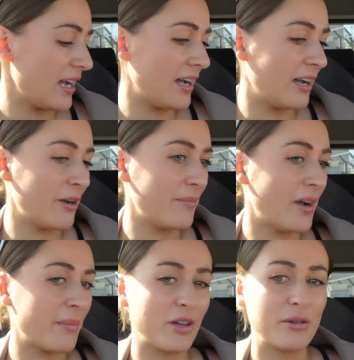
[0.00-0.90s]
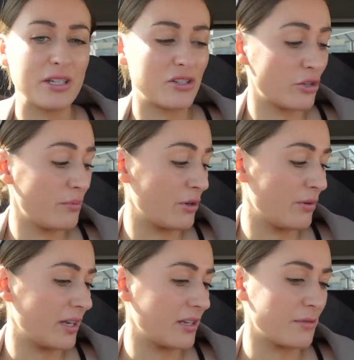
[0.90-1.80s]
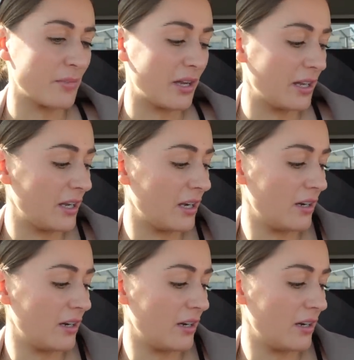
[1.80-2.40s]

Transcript: Um, I'm going to be super quick because my